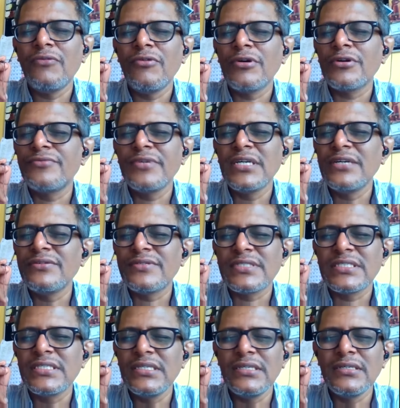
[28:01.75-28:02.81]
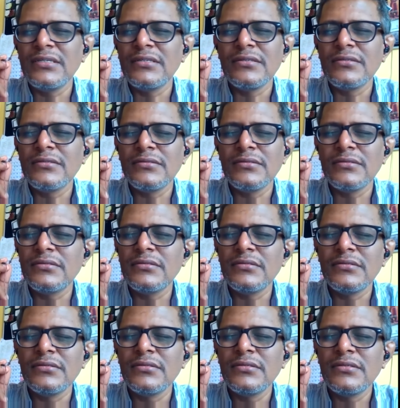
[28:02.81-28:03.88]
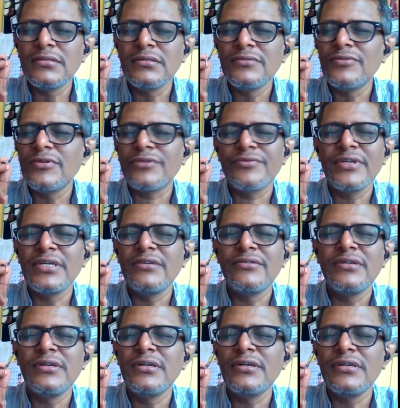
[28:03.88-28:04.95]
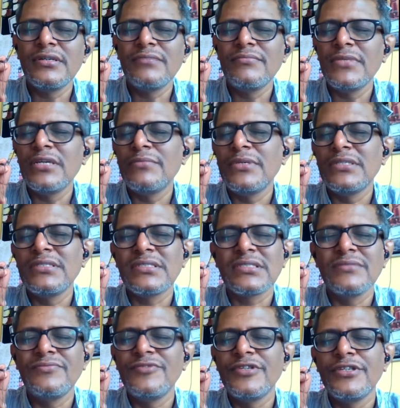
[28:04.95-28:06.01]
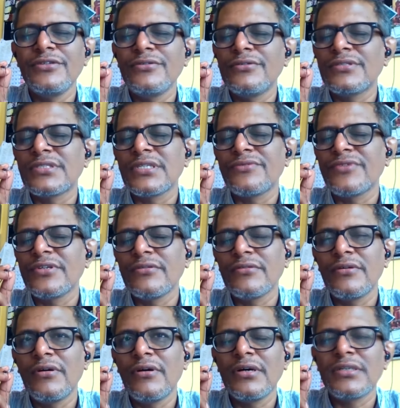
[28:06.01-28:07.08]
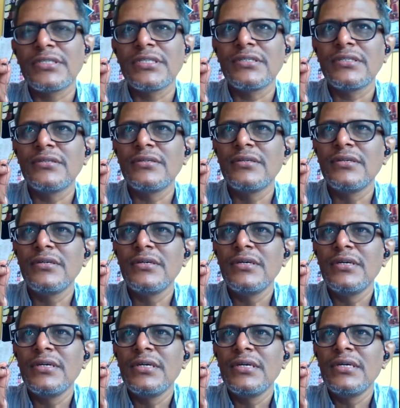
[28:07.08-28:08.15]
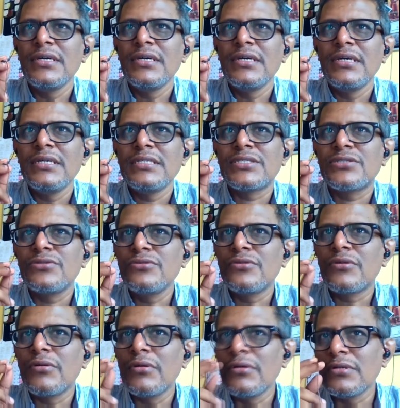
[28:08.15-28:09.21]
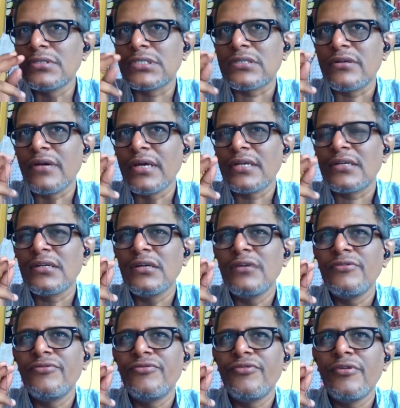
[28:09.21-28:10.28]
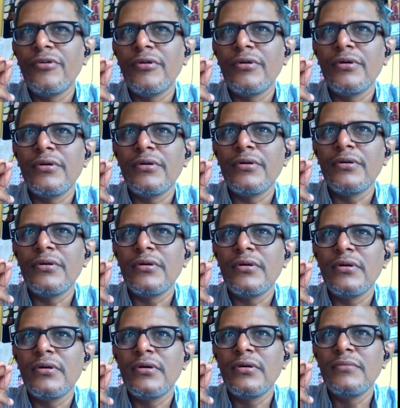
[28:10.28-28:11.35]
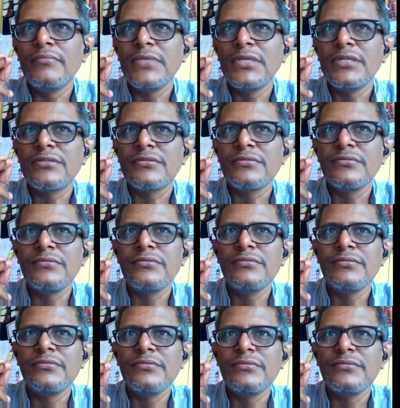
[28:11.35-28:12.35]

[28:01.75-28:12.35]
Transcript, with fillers: what we have seen what we have heard maybe in some videos that we have got. And it's too close right now for me to